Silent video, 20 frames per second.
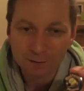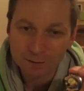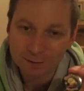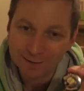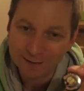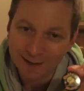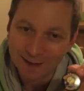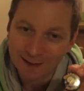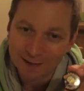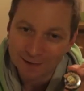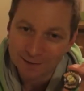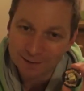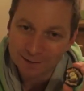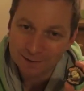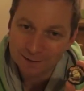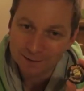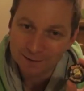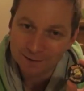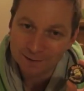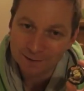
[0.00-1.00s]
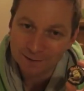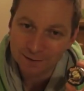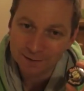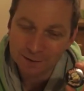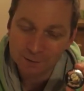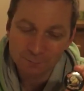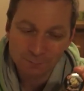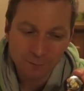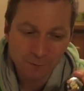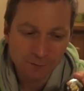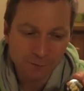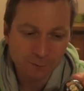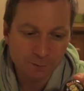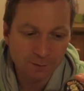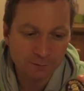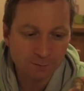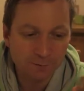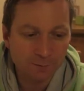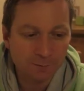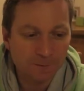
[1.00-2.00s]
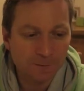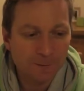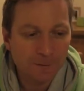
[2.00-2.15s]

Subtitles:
gang in the motorbike world.